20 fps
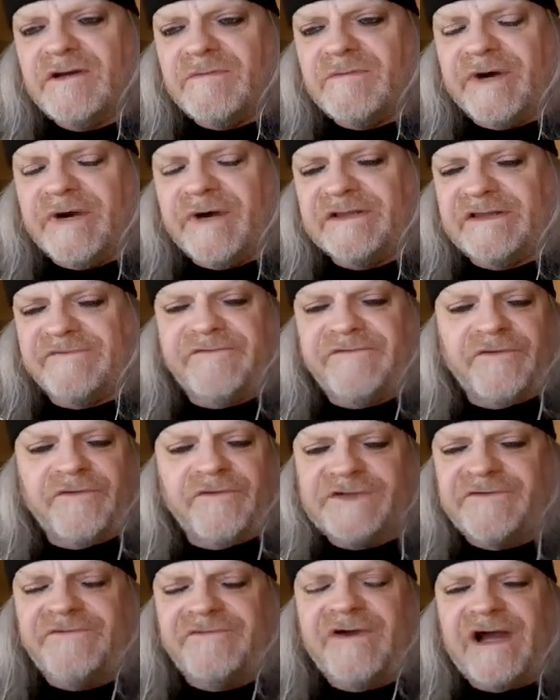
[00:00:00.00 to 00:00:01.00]
But the
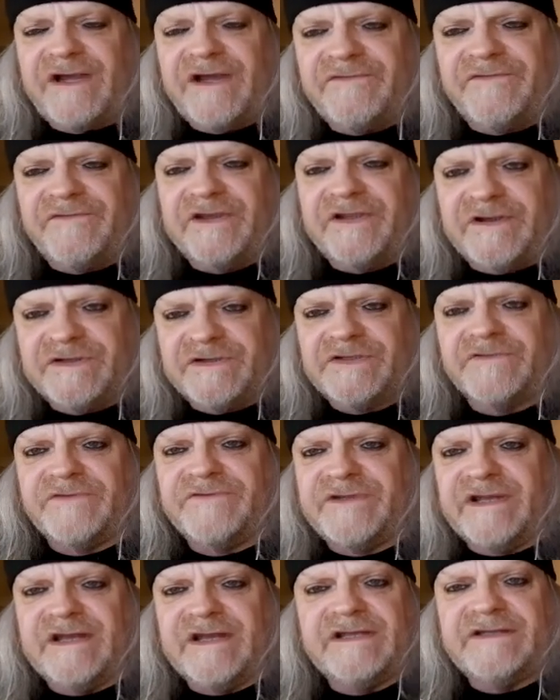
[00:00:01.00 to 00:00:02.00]
first 5 years of
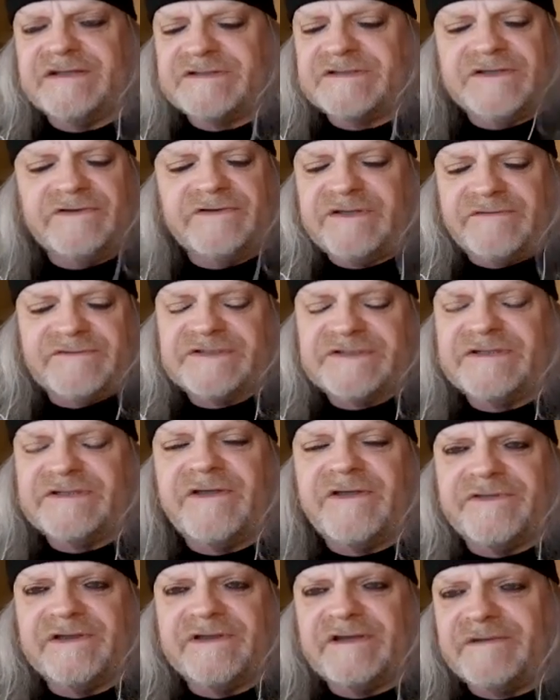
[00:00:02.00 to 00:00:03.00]
the 80s, no, there was nothing.